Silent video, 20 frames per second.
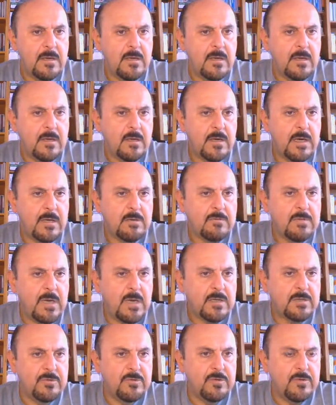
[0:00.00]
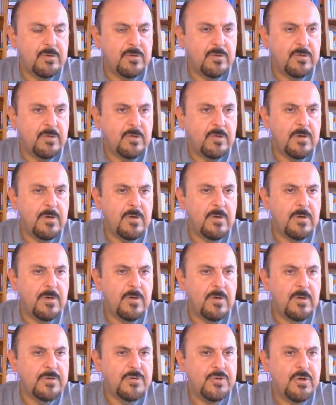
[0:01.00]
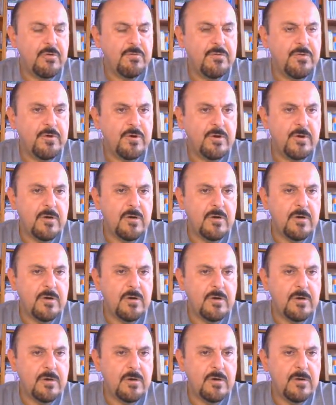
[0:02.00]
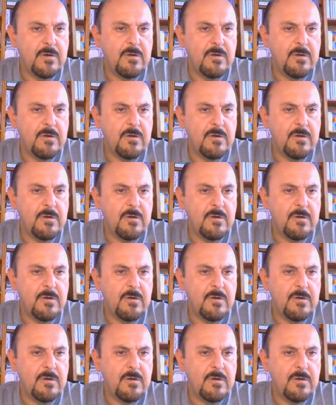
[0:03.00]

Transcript: I'd like to show you